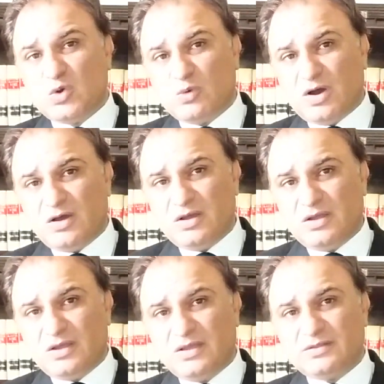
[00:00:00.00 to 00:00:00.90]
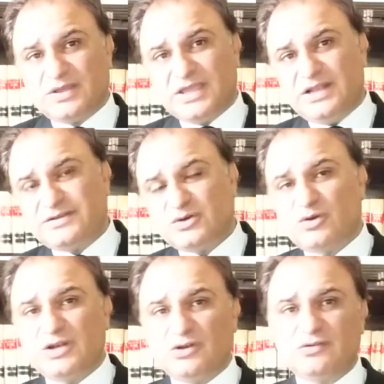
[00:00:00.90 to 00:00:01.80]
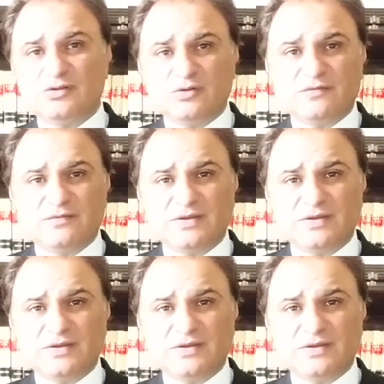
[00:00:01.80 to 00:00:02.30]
qua the guilt or innocence of